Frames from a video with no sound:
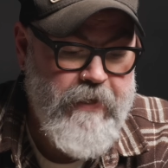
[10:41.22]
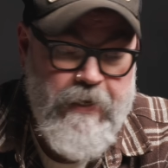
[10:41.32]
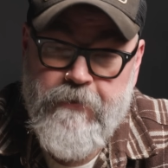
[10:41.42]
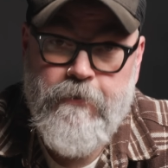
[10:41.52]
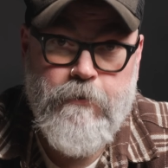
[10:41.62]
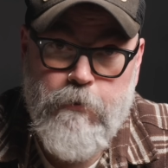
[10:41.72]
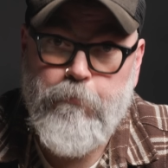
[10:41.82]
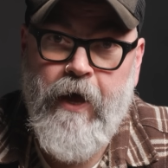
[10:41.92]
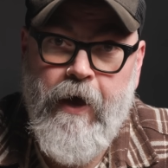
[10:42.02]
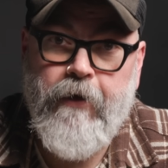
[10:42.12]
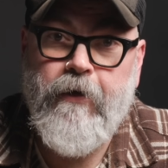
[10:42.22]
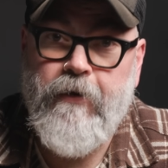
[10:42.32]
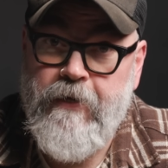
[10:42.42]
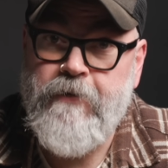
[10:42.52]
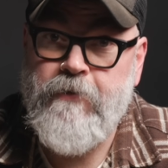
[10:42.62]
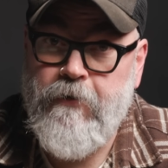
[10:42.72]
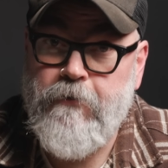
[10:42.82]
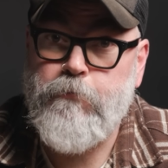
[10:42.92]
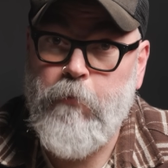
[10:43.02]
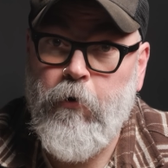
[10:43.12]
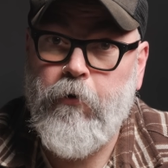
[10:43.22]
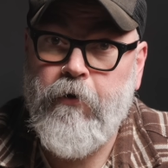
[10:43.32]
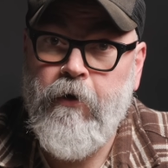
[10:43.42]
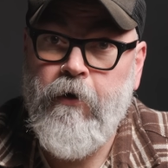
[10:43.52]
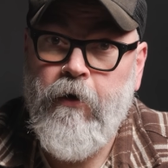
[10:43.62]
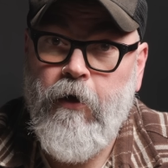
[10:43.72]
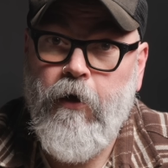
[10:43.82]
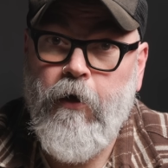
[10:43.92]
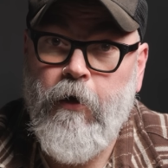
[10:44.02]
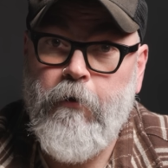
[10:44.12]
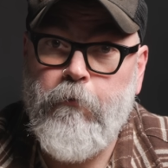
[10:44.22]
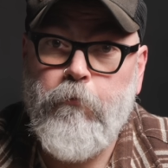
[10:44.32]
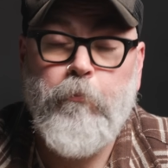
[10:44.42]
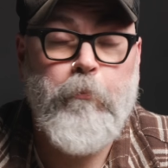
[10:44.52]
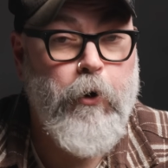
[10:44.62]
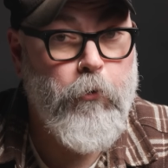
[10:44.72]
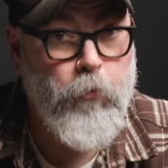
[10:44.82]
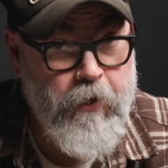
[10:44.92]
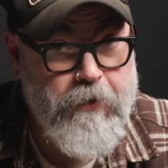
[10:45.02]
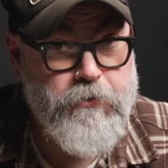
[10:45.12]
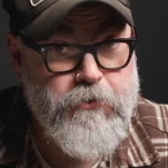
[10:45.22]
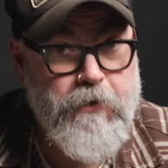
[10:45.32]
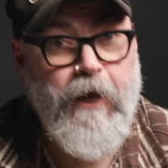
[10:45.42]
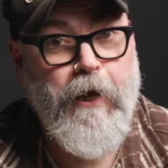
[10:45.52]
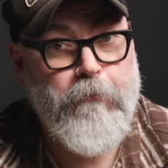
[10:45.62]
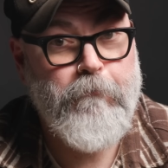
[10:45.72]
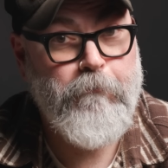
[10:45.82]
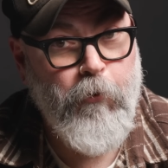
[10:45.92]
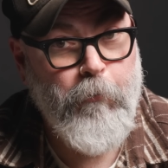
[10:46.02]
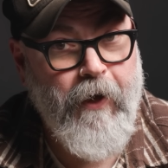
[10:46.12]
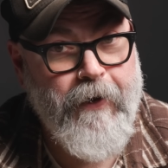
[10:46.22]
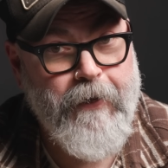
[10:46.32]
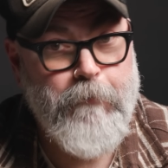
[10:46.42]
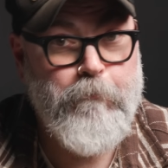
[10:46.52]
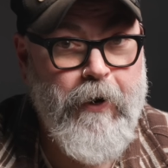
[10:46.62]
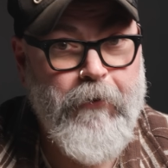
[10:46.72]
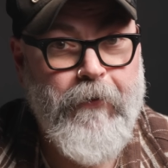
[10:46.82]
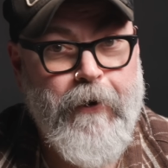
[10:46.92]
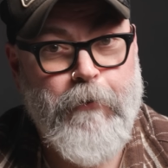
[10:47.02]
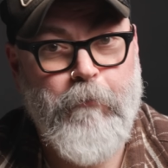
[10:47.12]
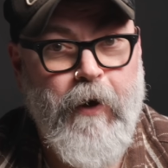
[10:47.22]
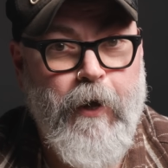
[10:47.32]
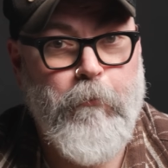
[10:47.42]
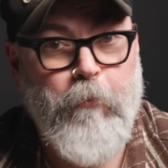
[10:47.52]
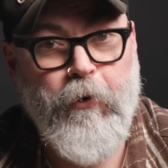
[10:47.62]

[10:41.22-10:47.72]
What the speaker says: easy to pack and easy to smoke, but rich and full-bodied. Bear that in mind.